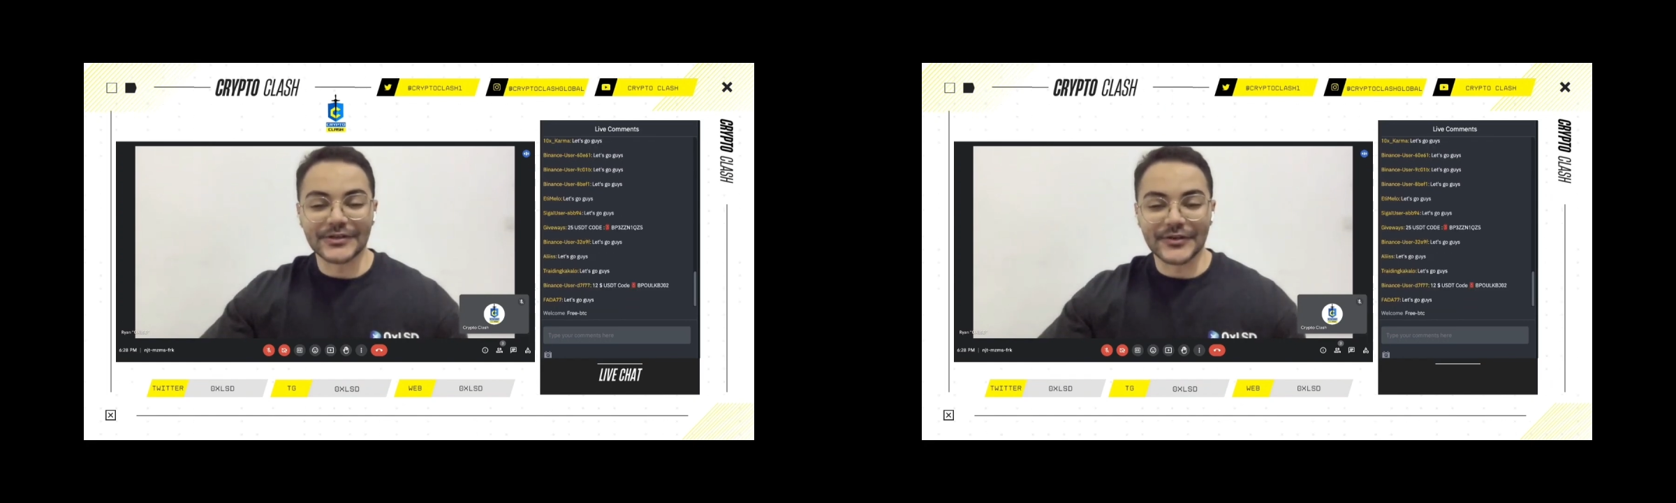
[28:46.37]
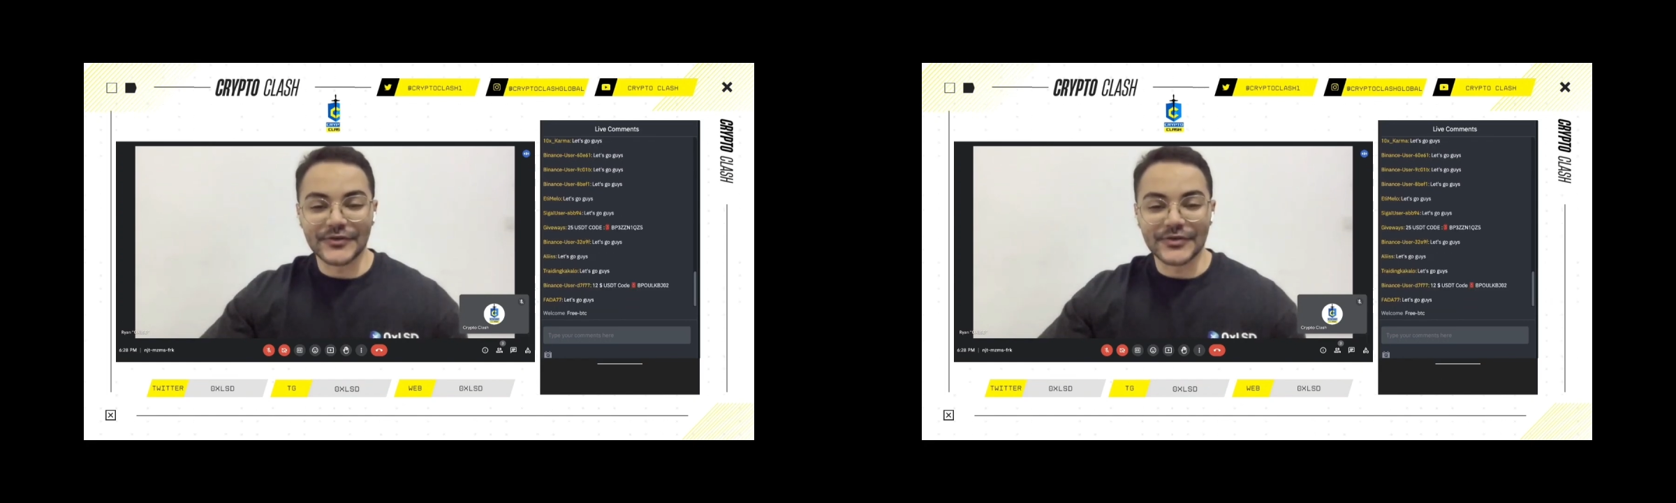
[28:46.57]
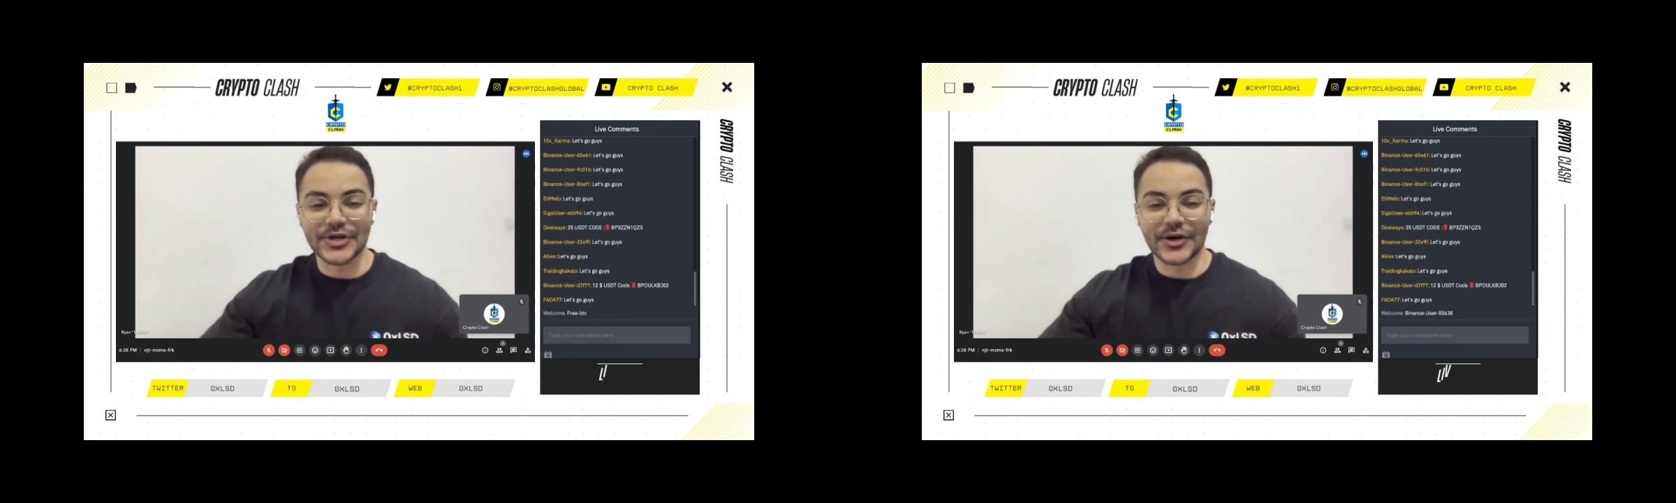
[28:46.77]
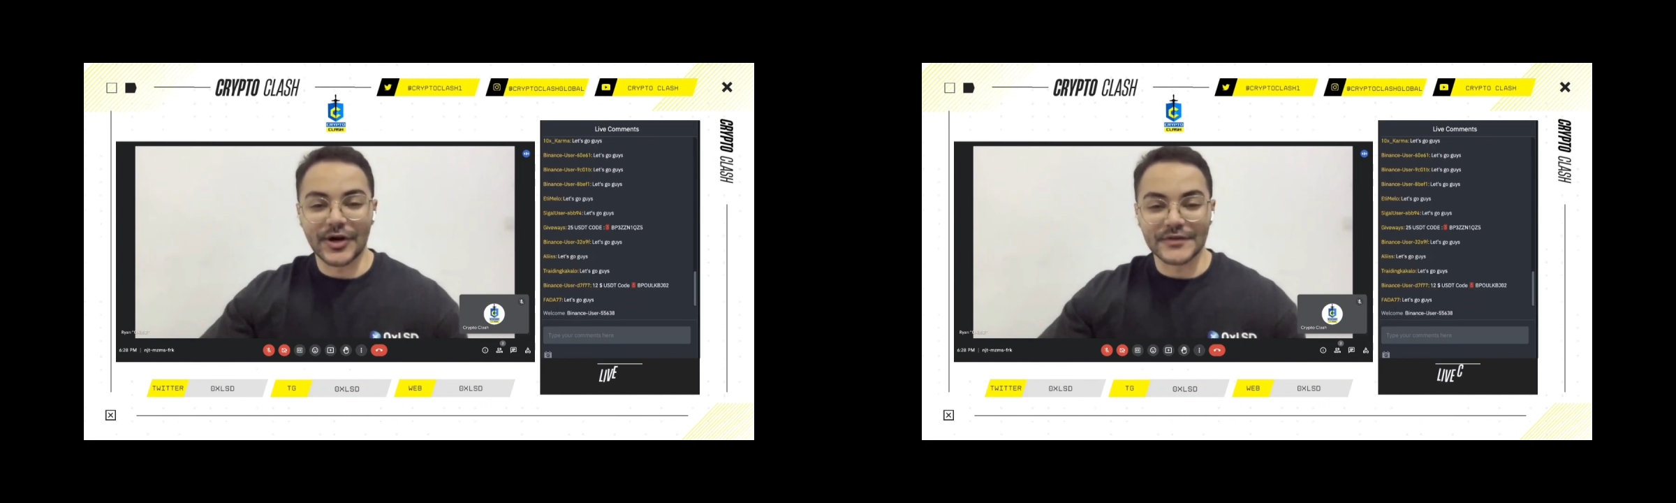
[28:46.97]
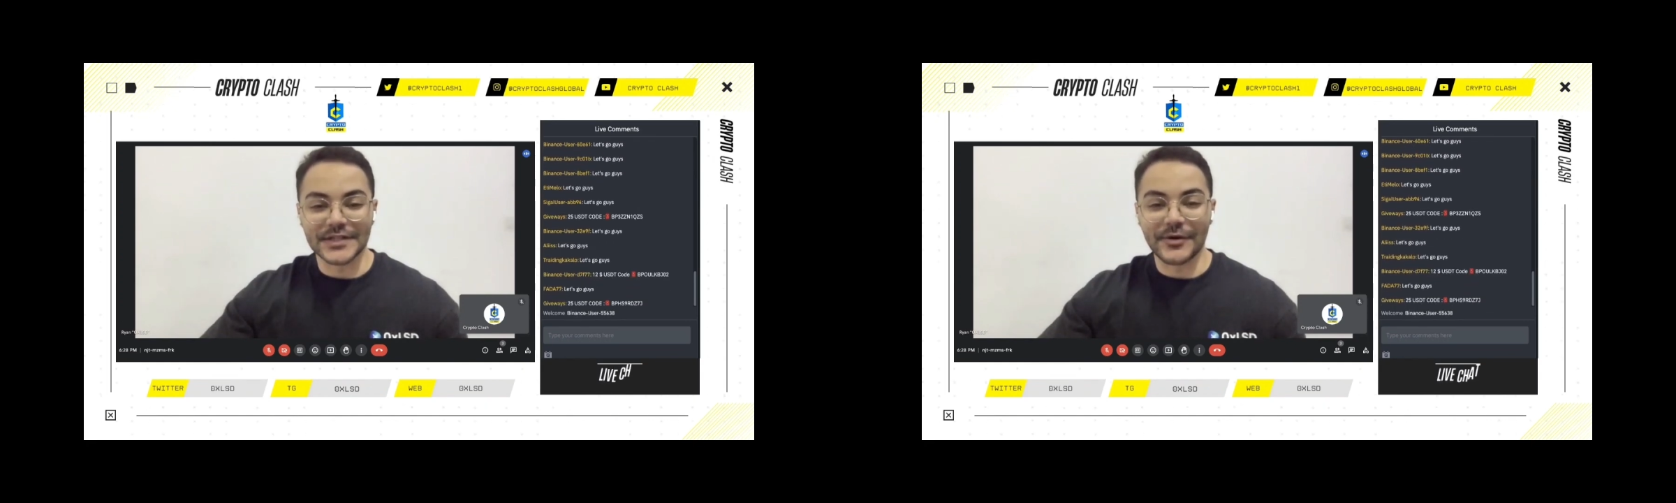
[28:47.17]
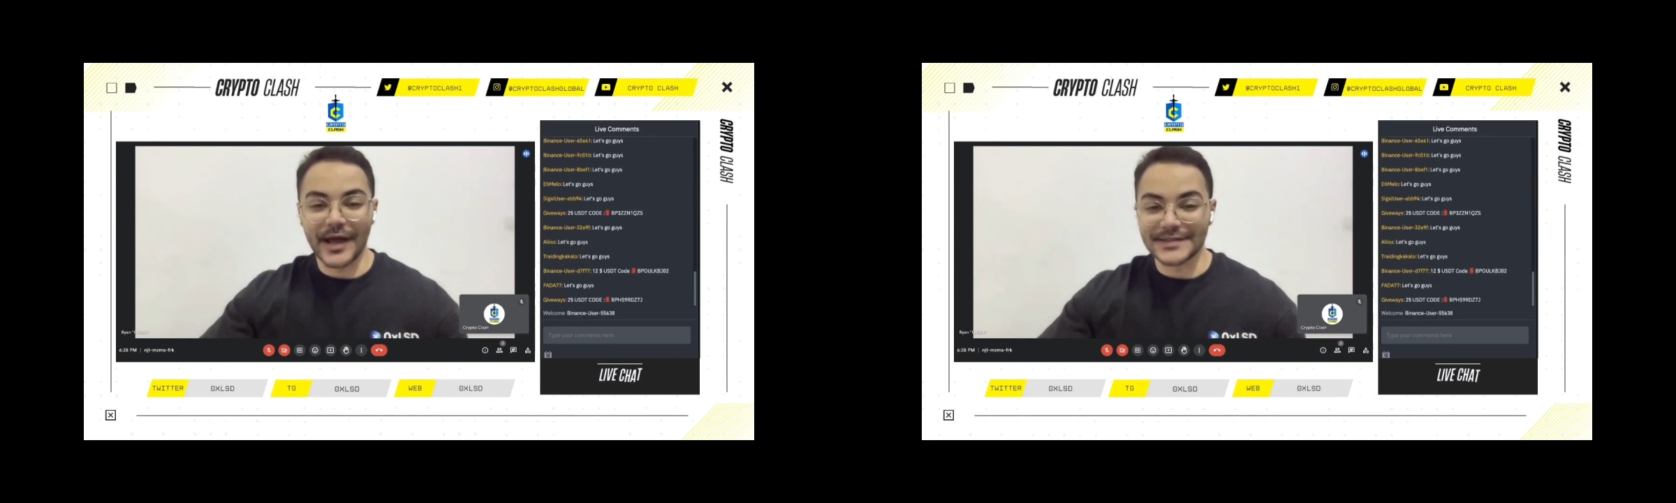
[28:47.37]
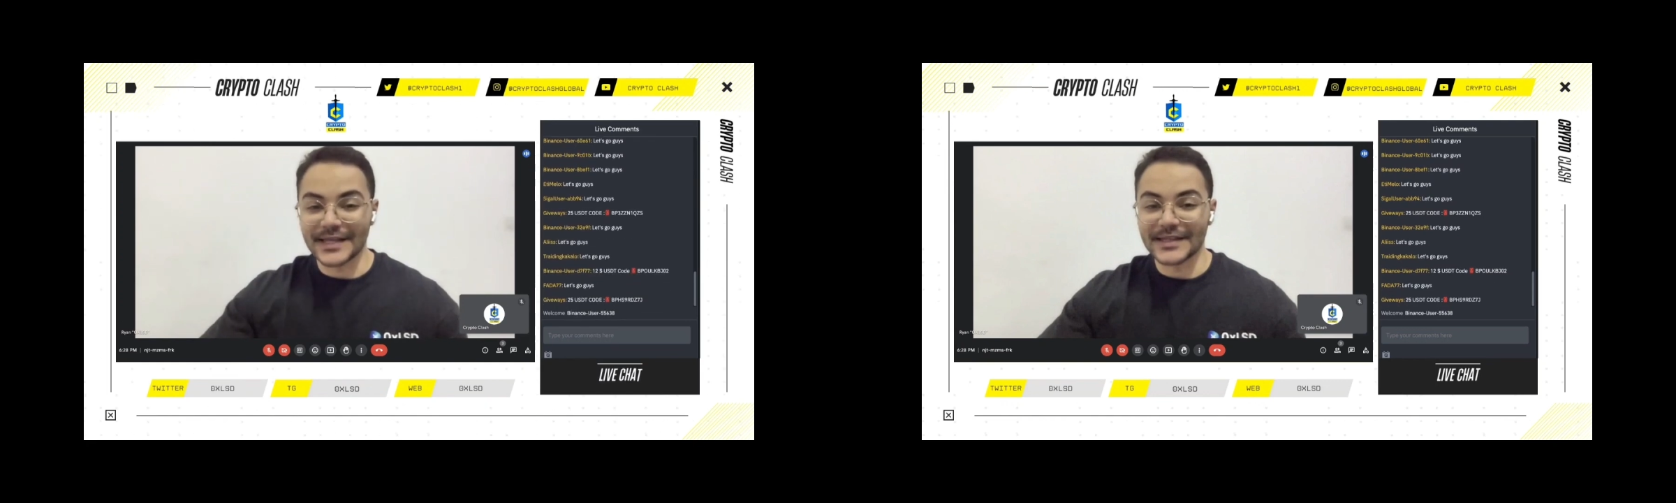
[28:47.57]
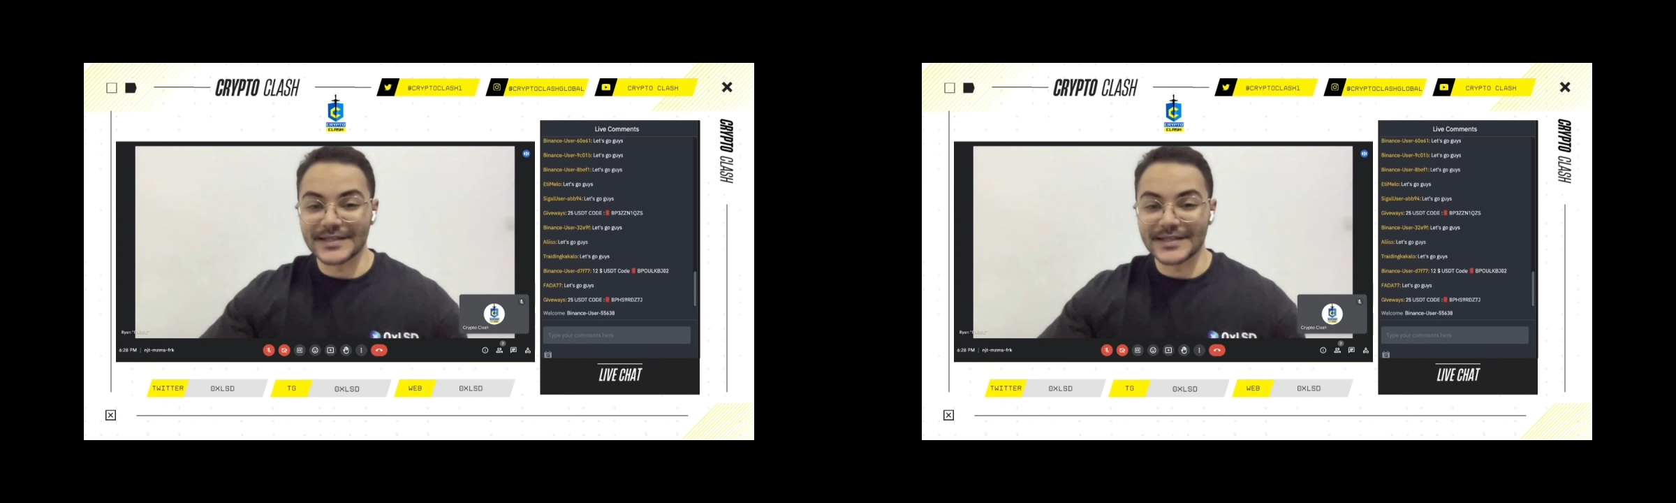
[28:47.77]
on the future of
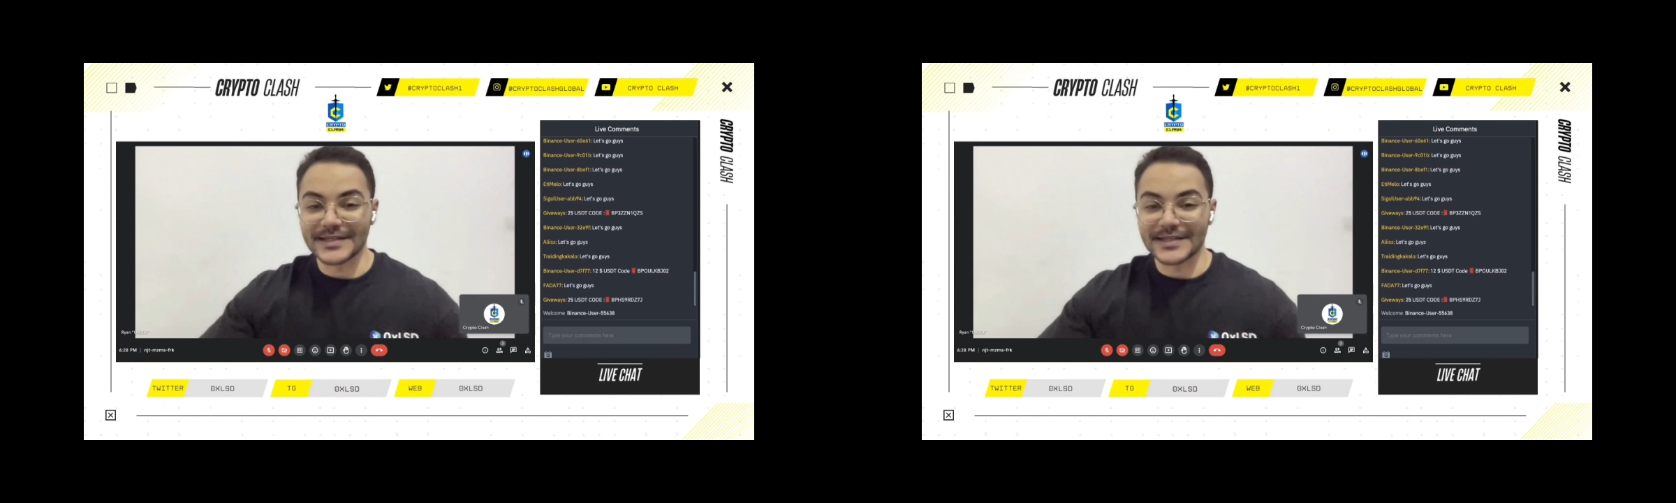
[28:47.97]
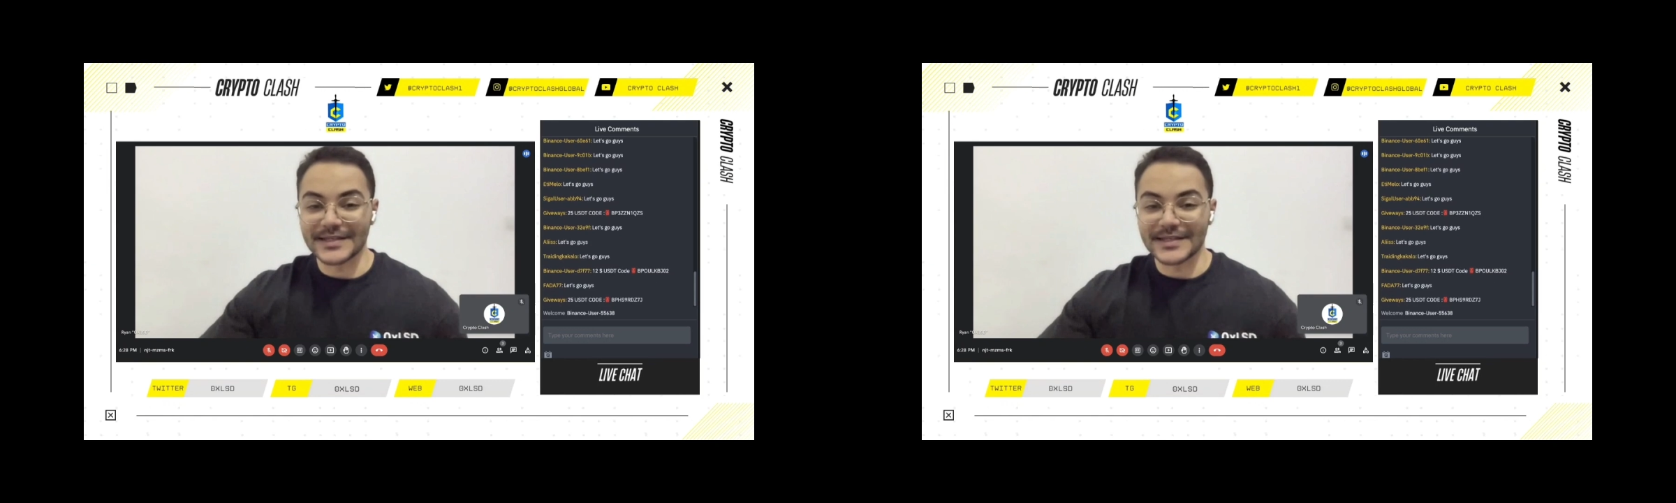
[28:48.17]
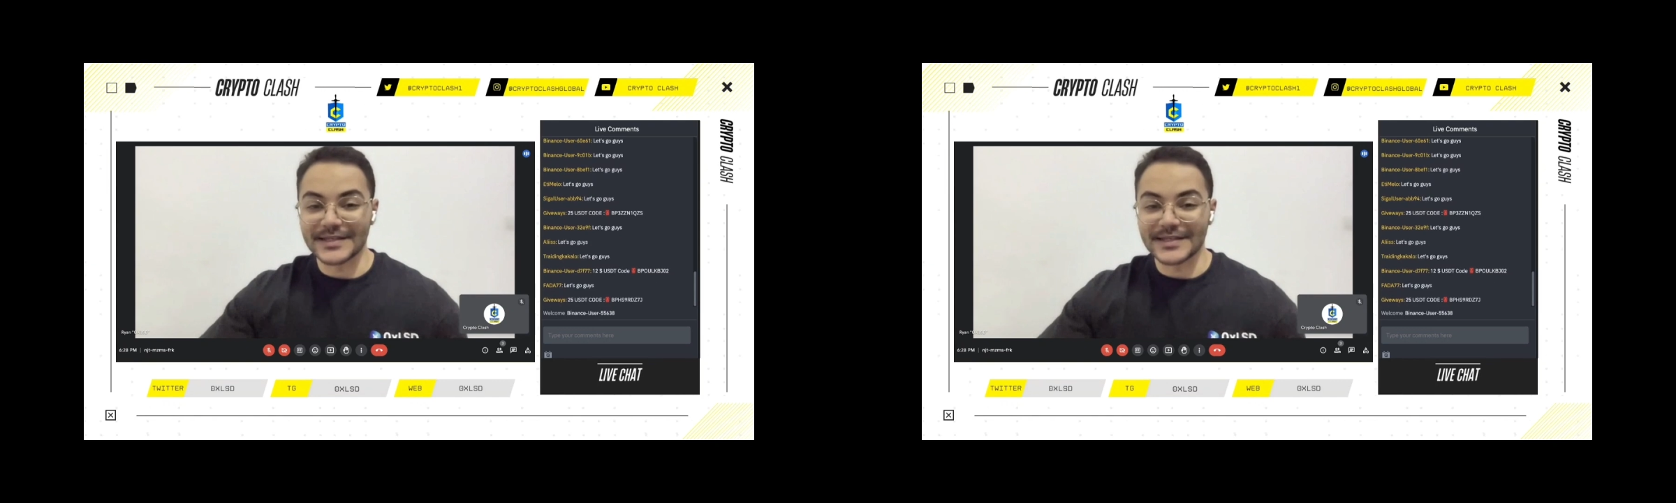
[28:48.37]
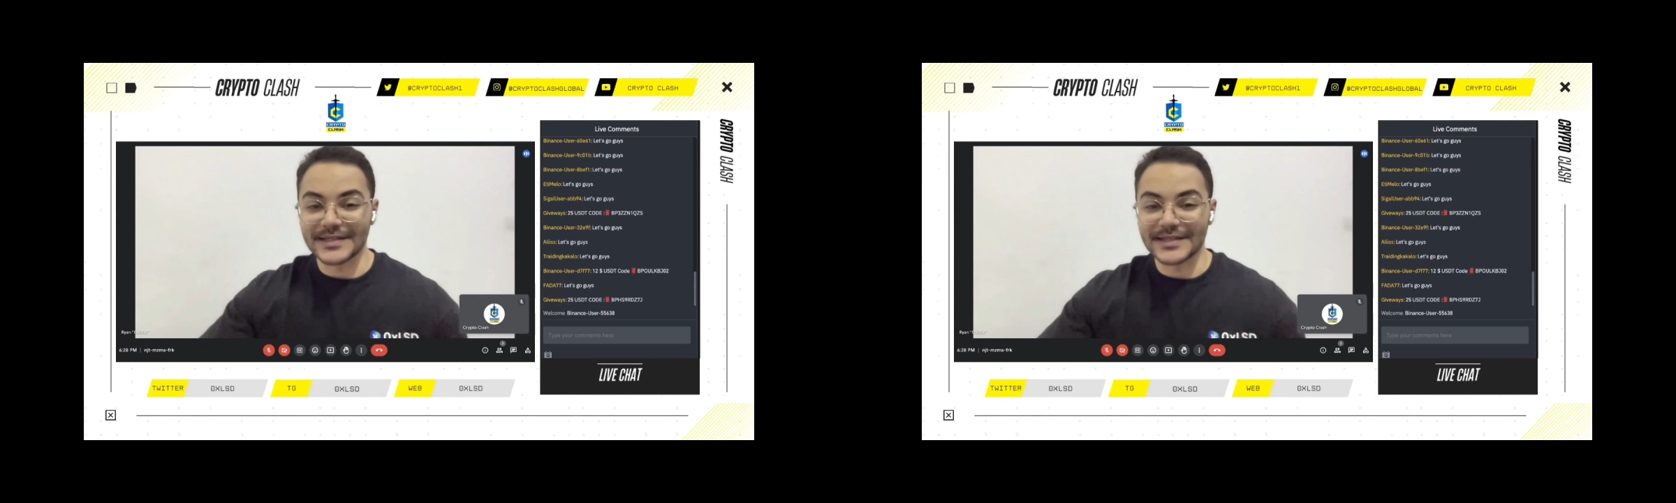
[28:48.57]
0xLSD as well.